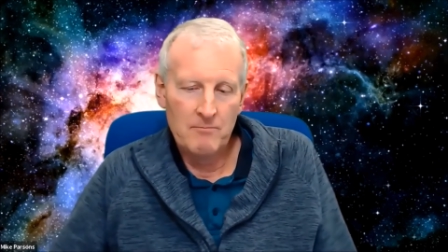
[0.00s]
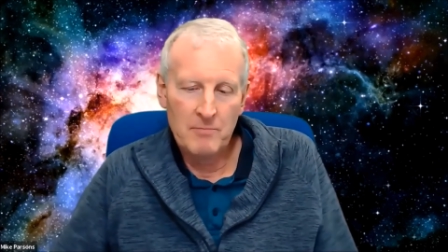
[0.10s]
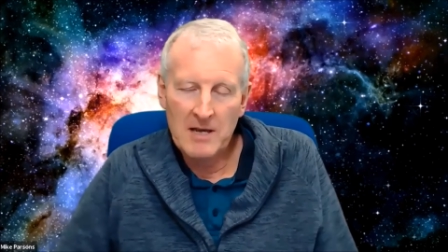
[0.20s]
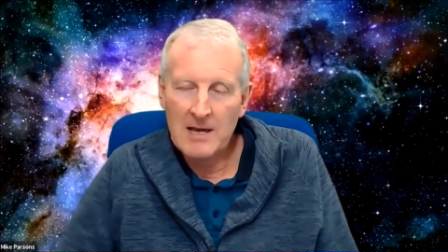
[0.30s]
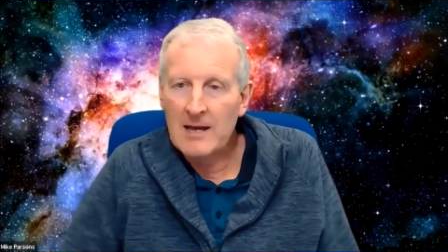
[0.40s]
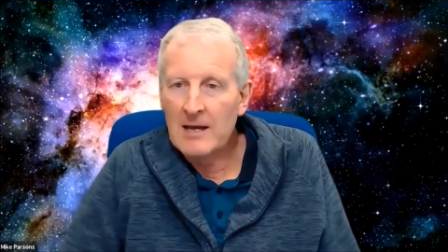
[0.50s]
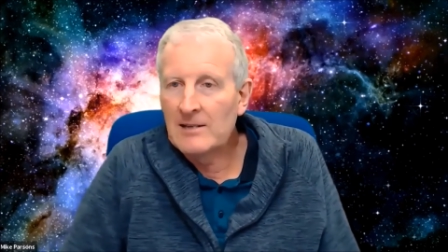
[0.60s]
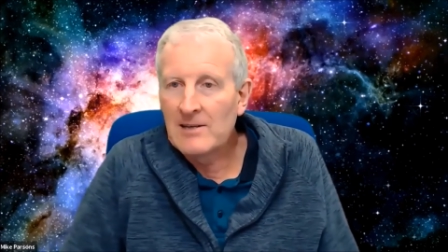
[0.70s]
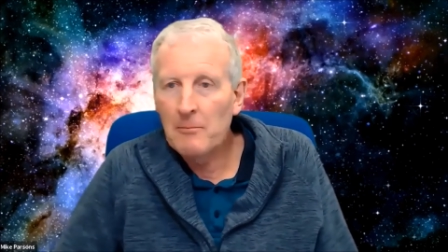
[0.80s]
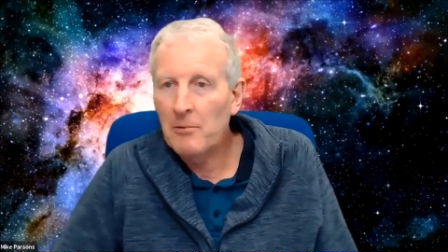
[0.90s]
being a
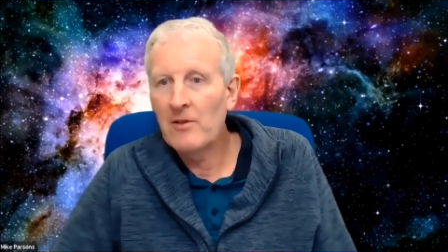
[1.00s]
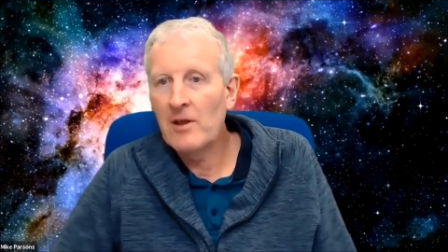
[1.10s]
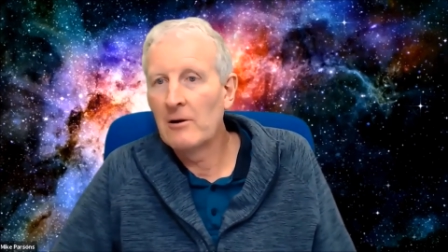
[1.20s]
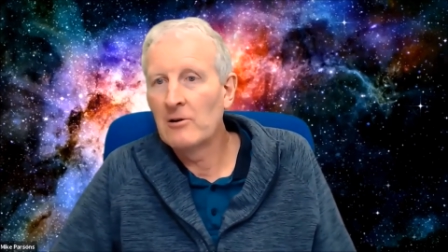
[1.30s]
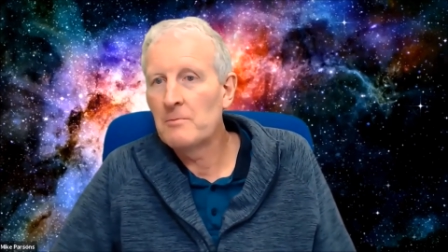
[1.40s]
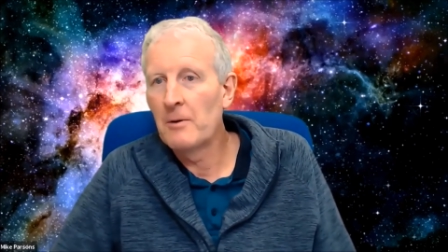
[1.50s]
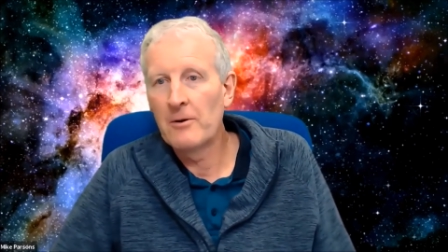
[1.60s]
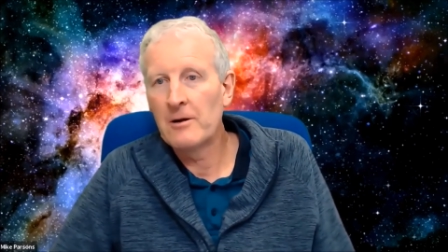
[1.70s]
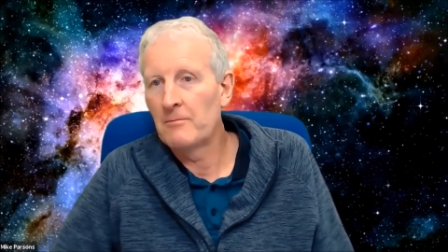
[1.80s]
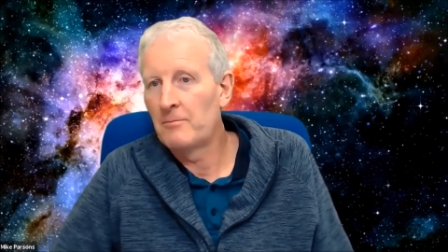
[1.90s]
temple of the Holy
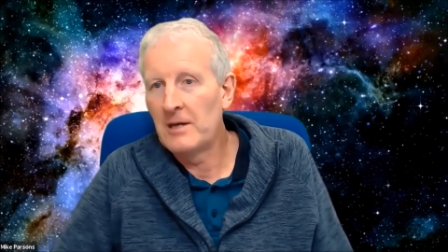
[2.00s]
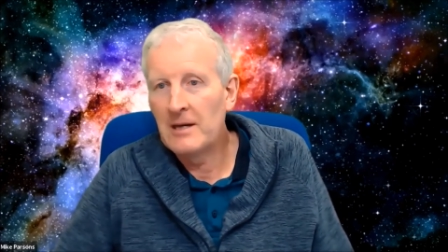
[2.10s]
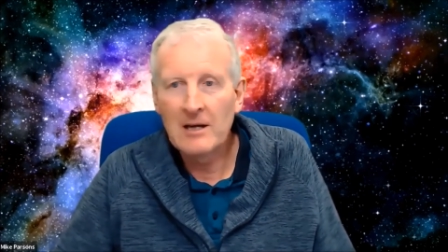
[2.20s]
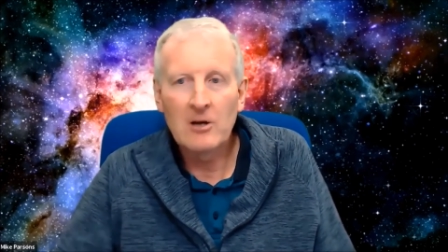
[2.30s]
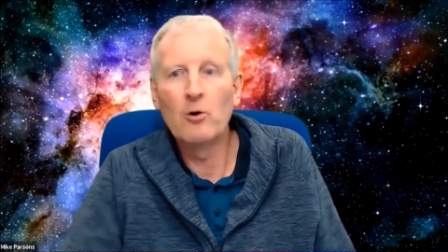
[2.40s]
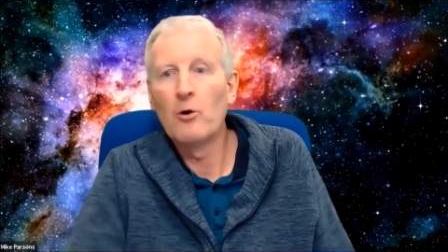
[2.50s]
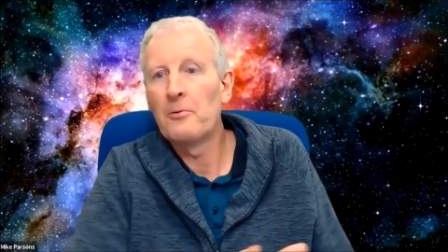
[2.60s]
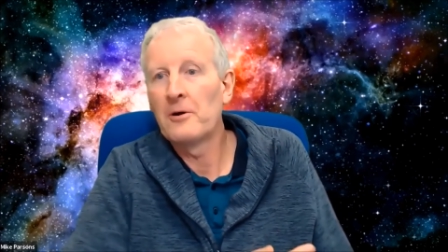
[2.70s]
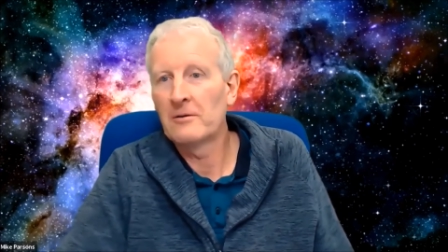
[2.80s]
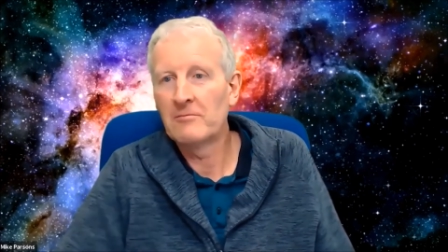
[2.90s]
Spirit, being a
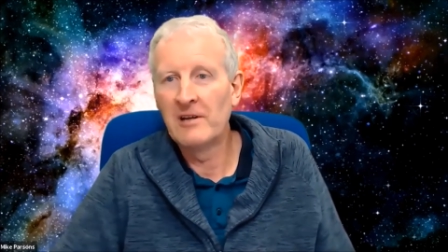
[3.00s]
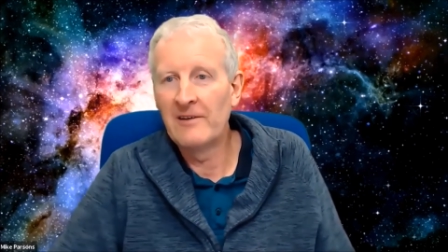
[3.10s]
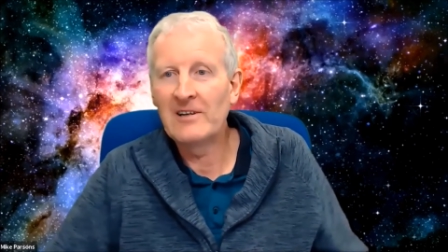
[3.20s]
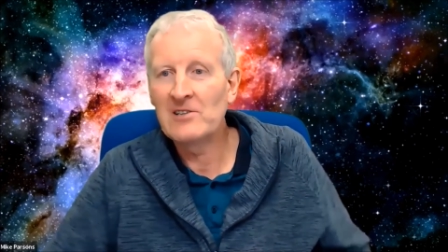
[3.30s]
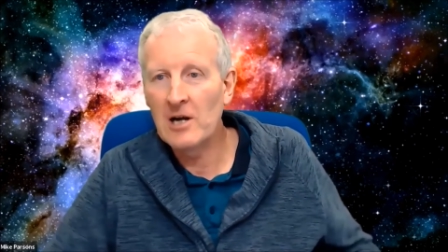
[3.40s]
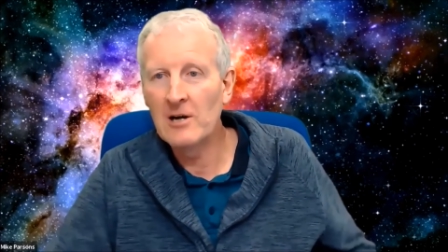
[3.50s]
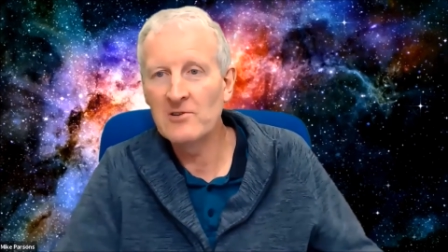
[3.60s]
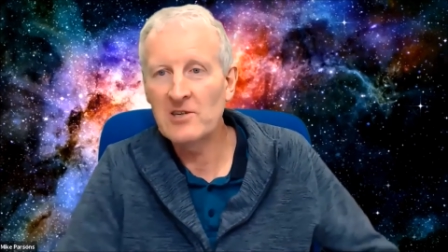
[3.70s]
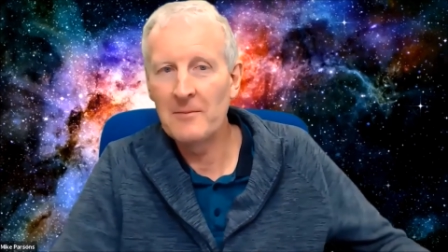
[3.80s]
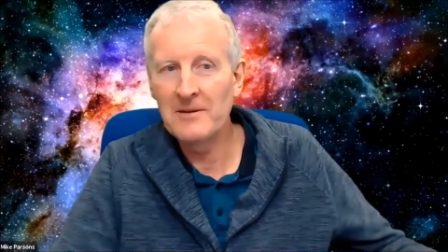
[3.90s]
corporate living
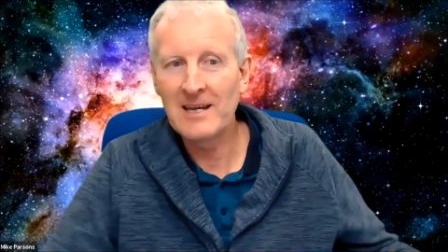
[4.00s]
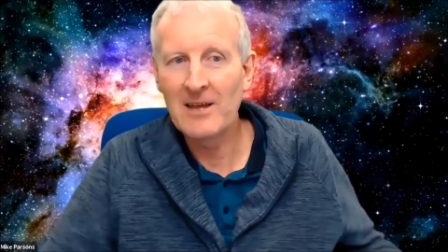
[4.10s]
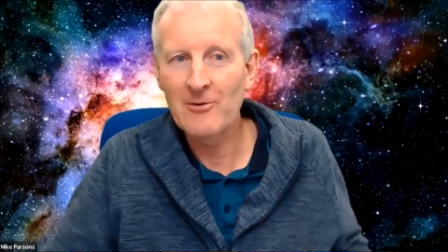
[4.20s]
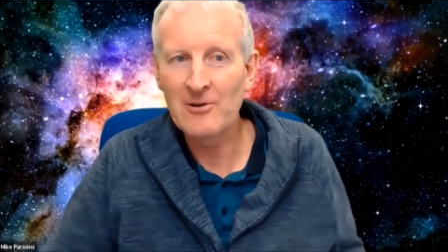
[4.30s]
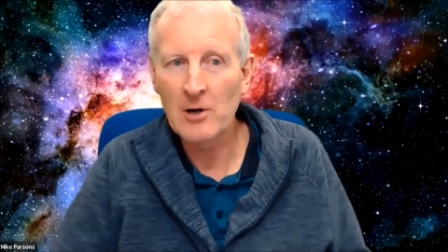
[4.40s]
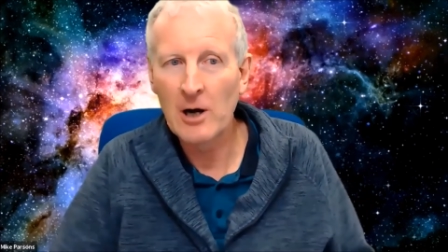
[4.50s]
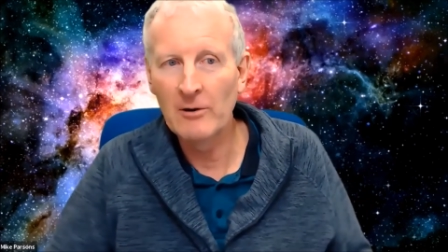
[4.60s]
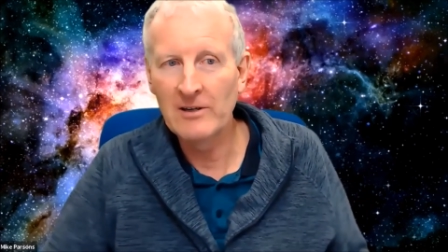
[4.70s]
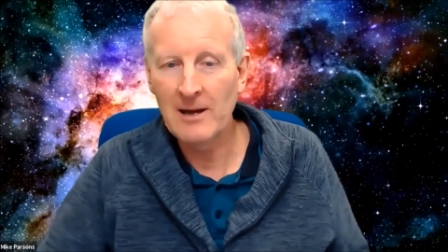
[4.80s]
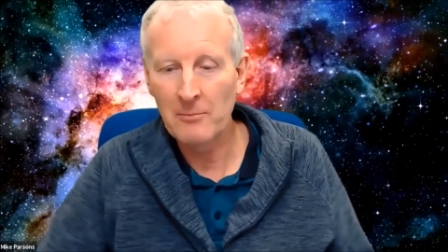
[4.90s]
stones coming together into a
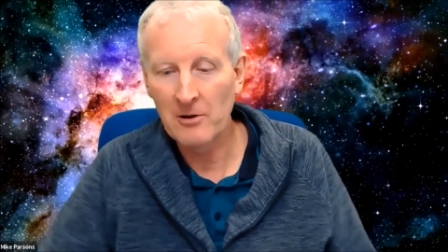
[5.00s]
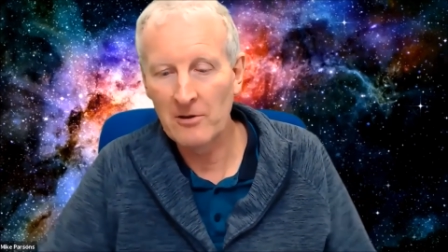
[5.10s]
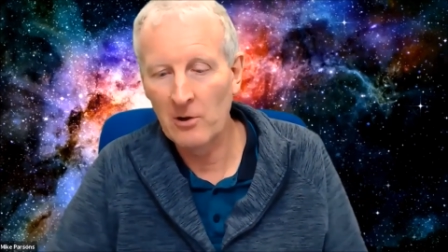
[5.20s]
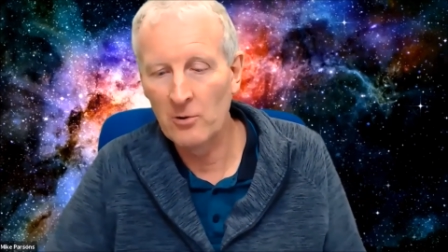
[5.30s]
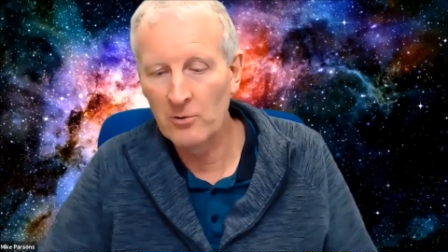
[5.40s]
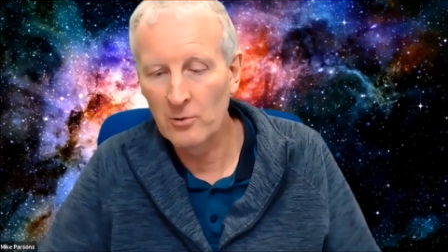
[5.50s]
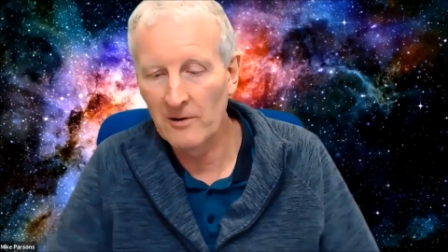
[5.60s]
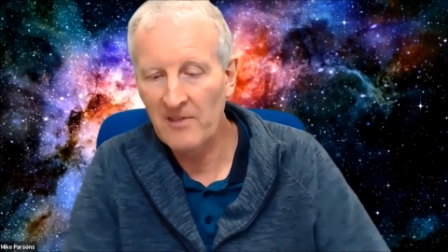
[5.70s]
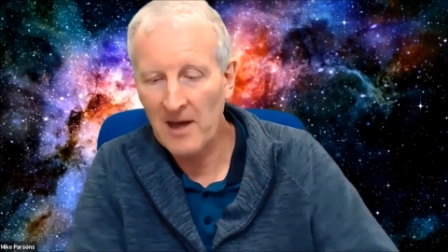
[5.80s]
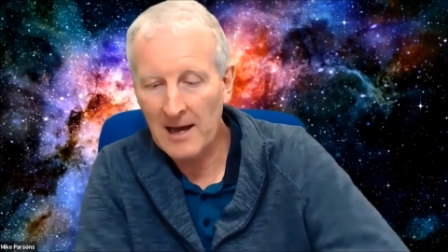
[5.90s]
holy temple of the Lord, all
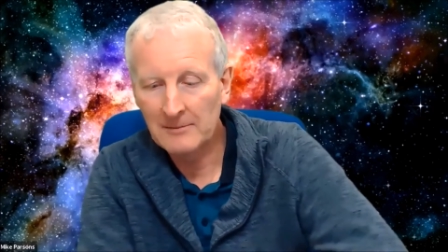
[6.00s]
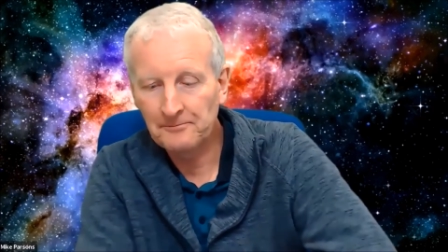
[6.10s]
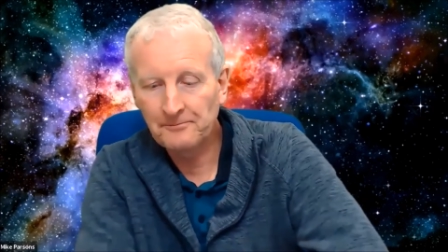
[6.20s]
of that,